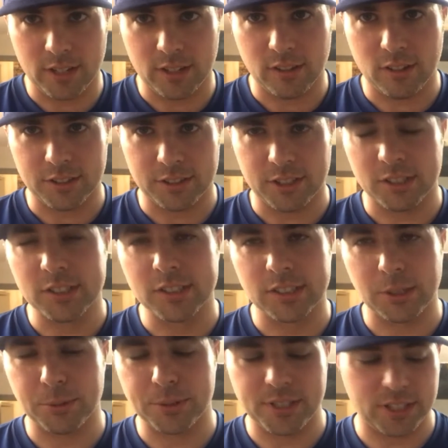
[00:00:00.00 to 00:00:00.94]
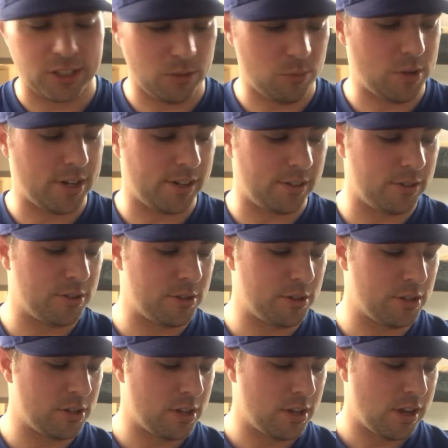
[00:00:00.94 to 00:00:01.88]
any longer, and they were taking a while.
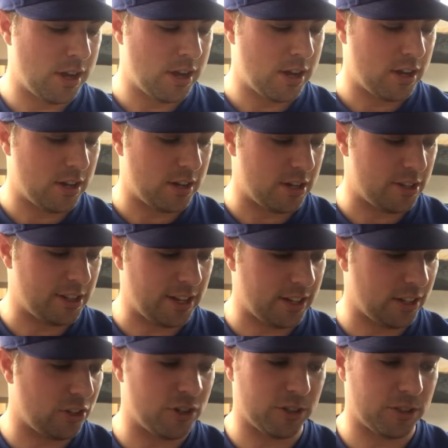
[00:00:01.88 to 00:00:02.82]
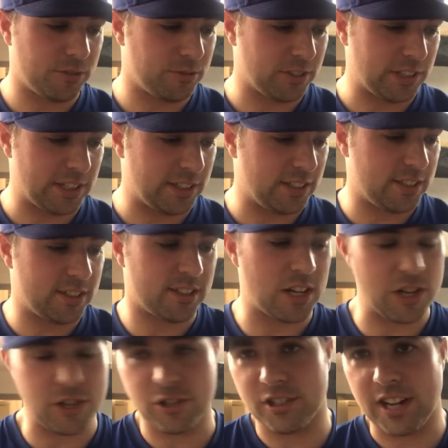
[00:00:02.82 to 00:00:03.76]
And they cooked for at least
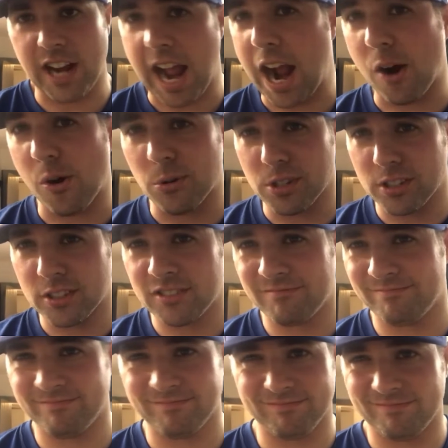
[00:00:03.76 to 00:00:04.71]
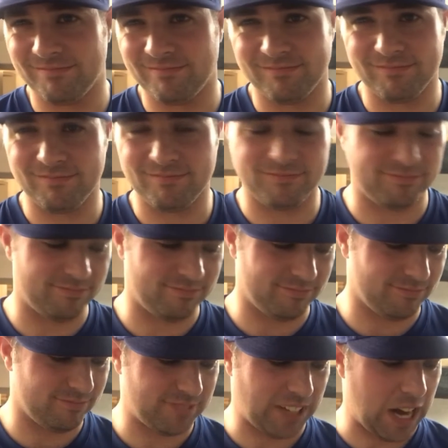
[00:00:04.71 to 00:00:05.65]
another hour
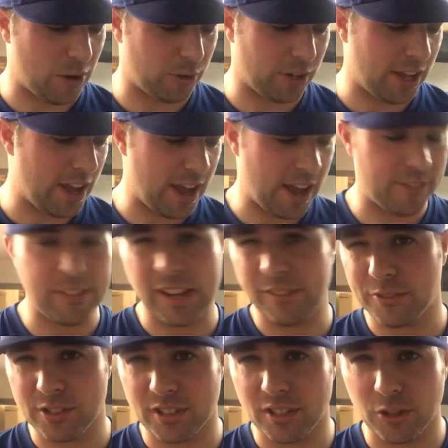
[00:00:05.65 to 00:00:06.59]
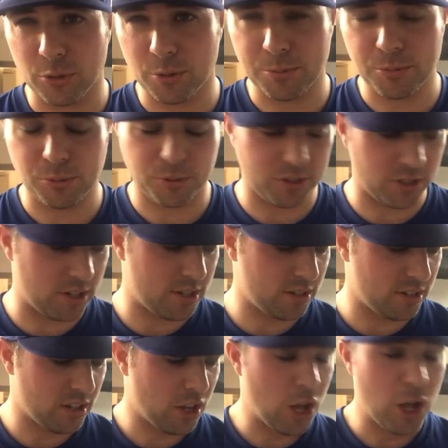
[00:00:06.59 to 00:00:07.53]
and a half after the other ribs were done.
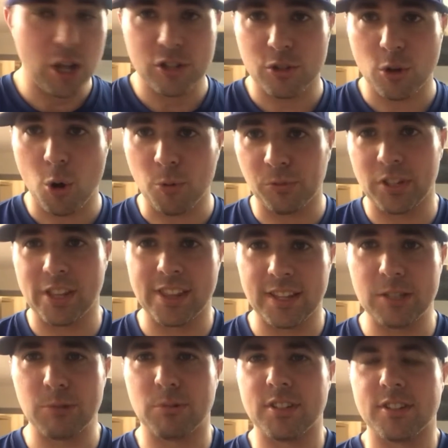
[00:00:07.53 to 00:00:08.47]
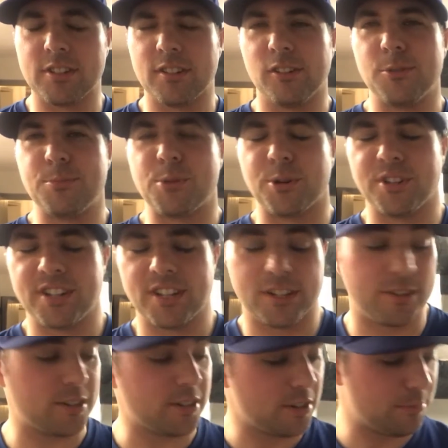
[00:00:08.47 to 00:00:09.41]
So hopefully these ones are a little more tender,